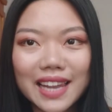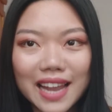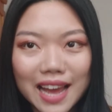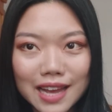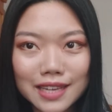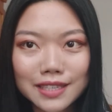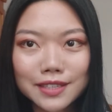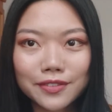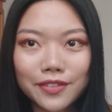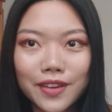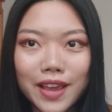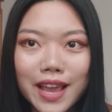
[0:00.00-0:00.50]
the
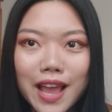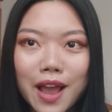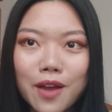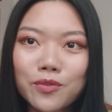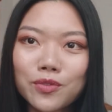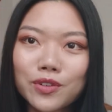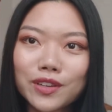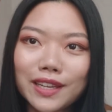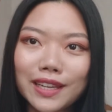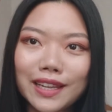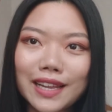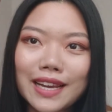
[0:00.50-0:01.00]
last thing I
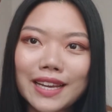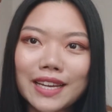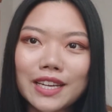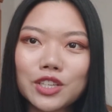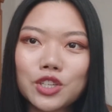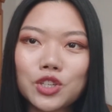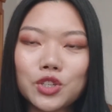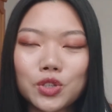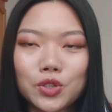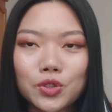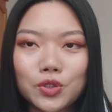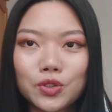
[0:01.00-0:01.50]
would
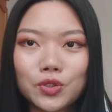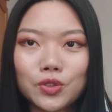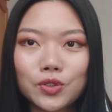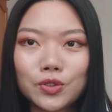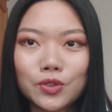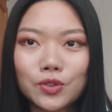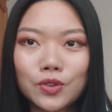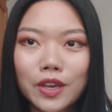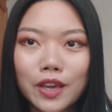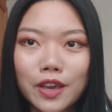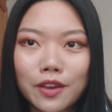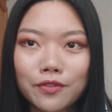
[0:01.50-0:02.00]
like to